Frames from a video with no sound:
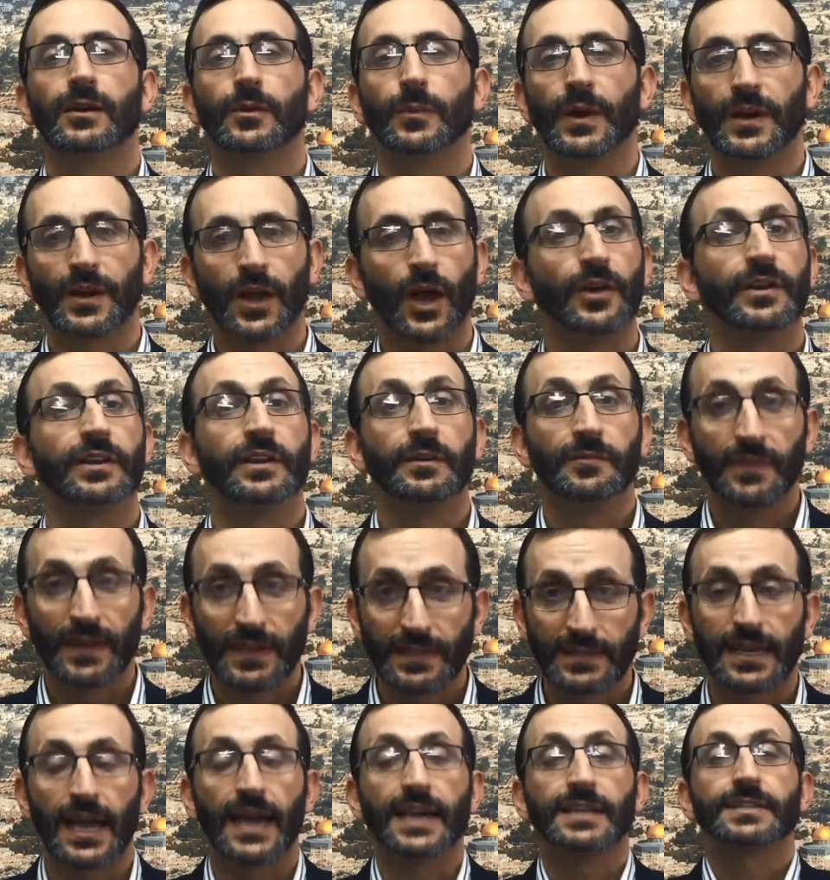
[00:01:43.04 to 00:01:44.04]
where it only
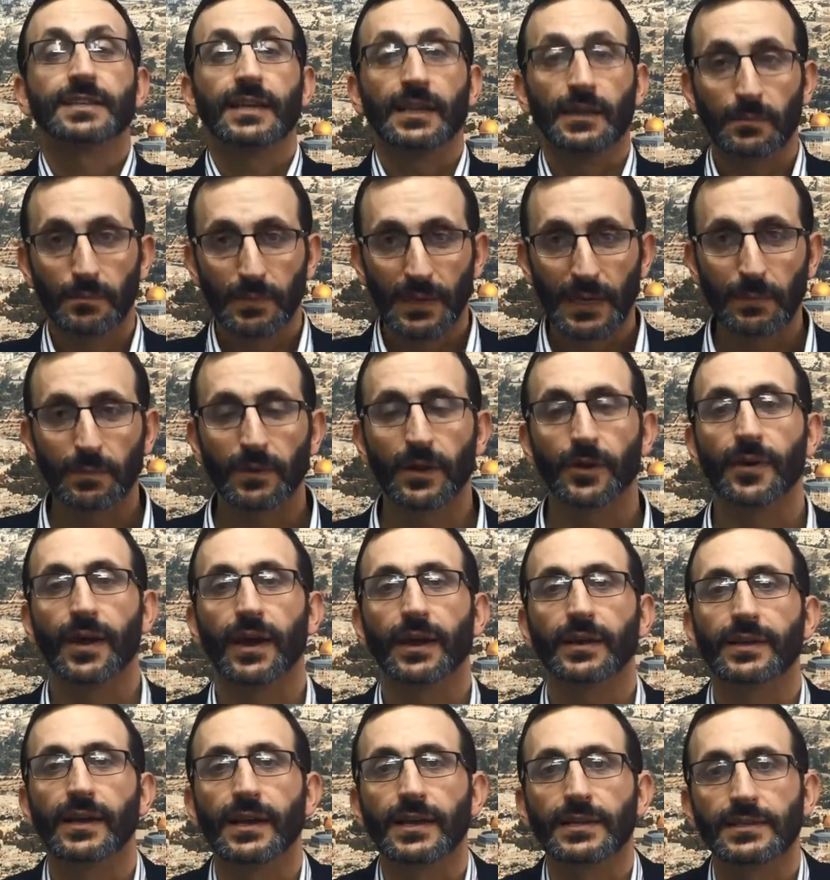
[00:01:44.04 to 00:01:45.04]
affects us and people
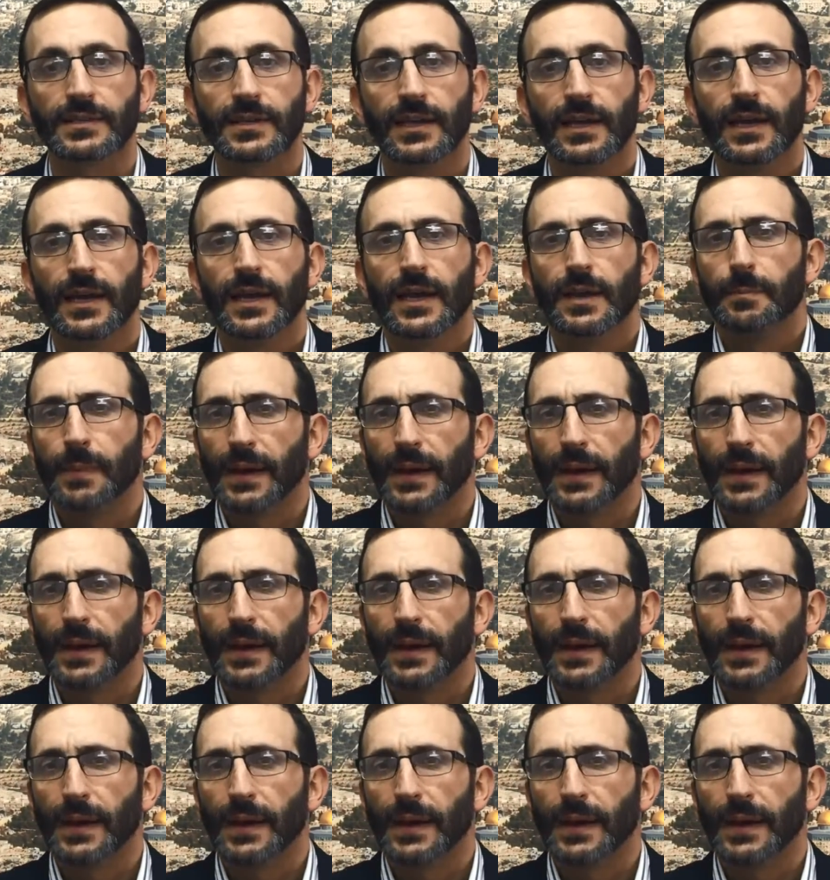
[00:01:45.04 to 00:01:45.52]
around us.